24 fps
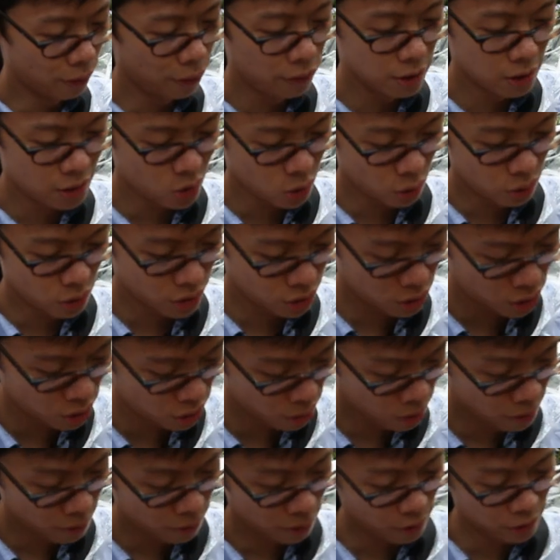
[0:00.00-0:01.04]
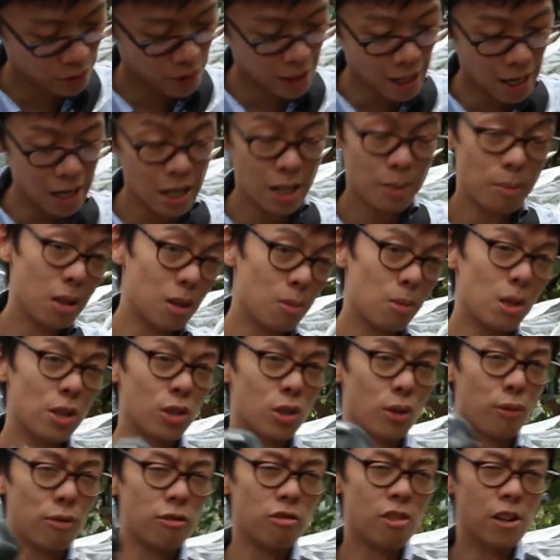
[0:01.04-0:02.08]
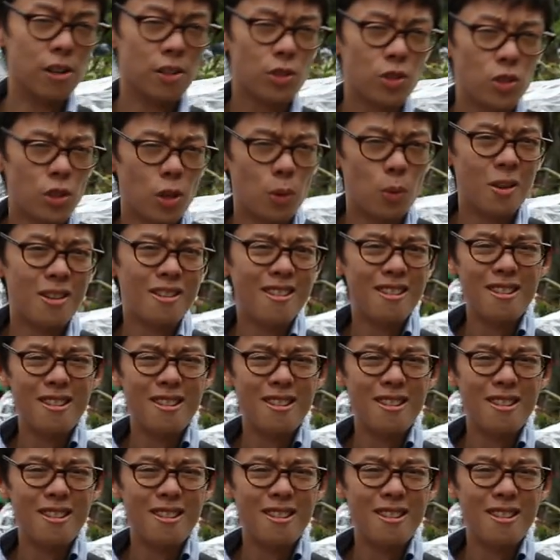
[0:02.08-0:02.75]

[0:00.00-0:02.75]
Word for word: it fits on this 58 millimeter thread, so